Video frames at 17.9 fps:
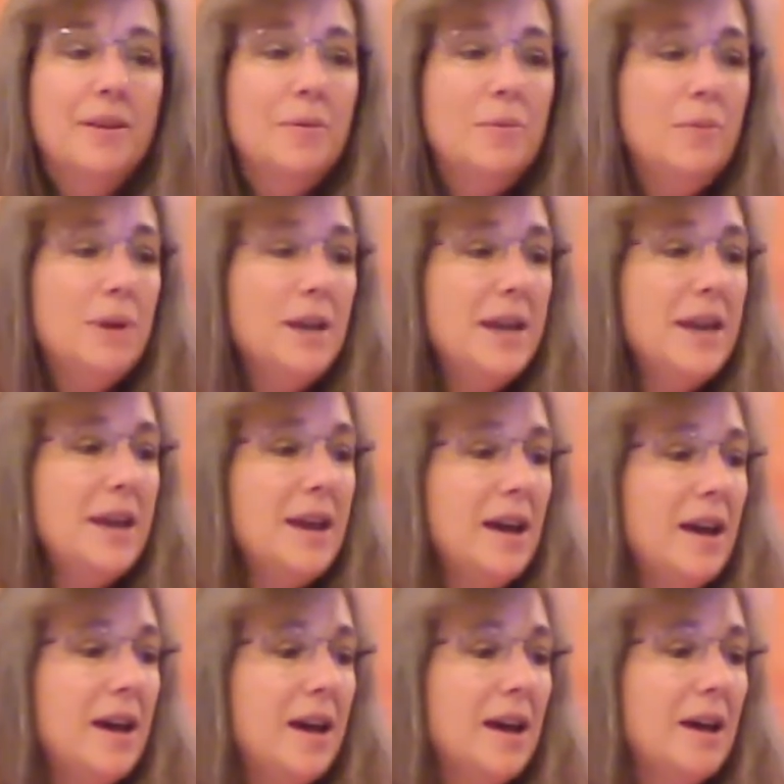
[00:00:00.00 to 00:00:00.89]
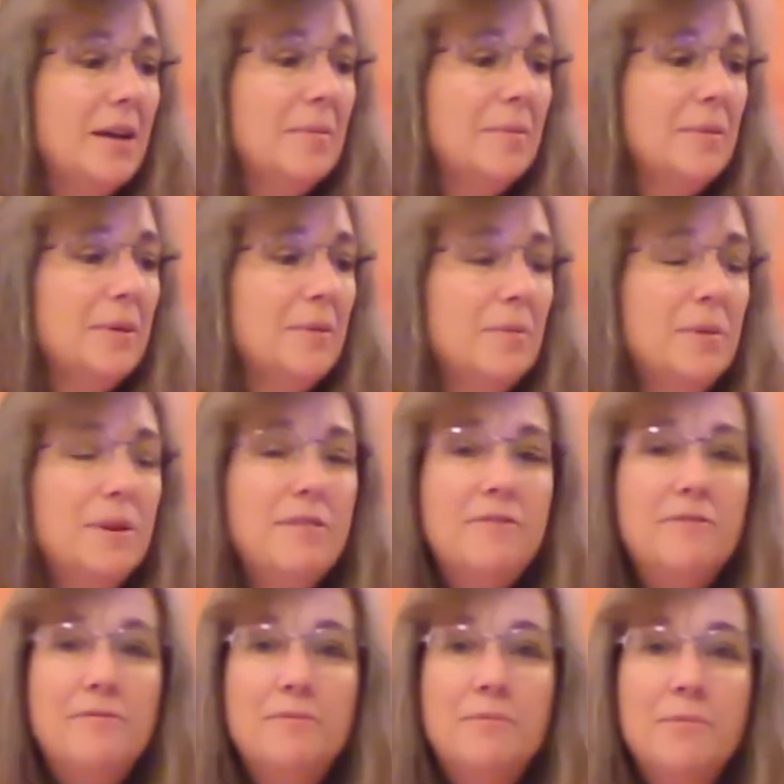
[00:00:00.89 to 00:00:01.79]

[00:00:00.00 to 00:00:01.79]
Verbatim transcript: We um we